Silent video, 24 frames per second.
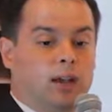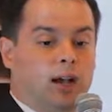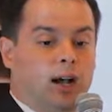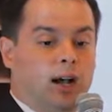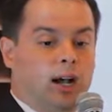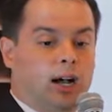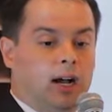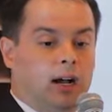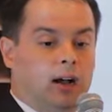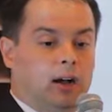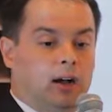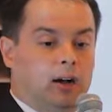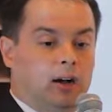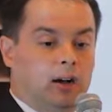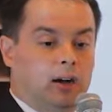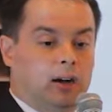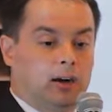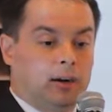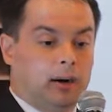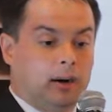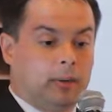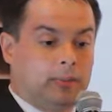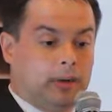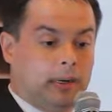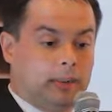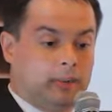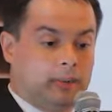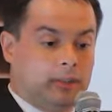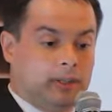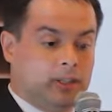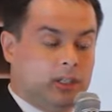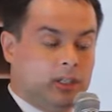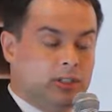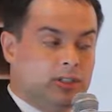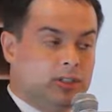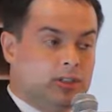are
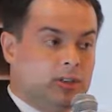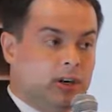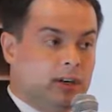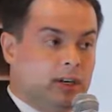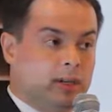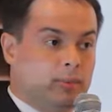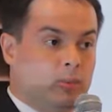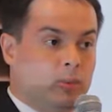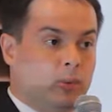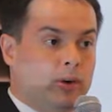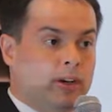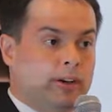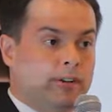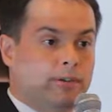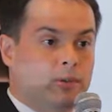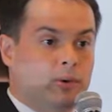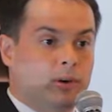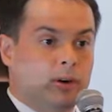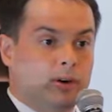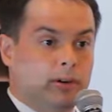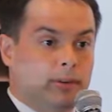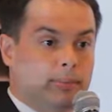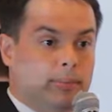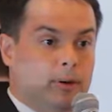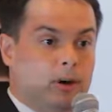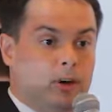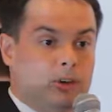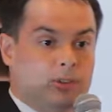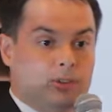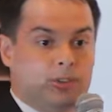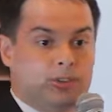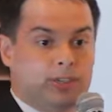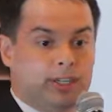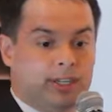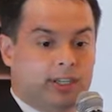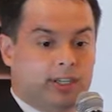probably a good starting point for
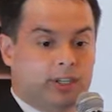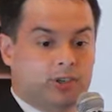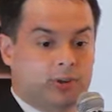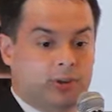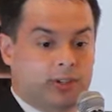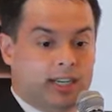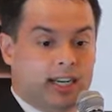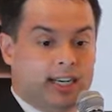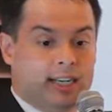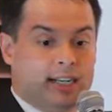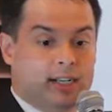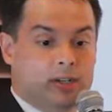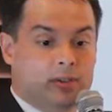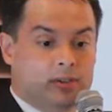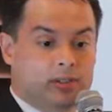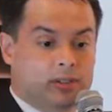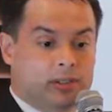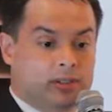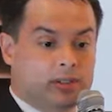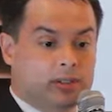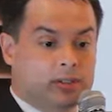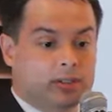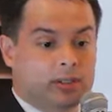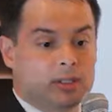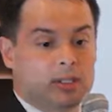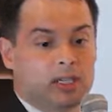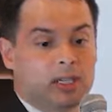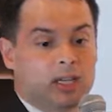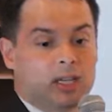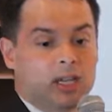partial tears or tendinosis.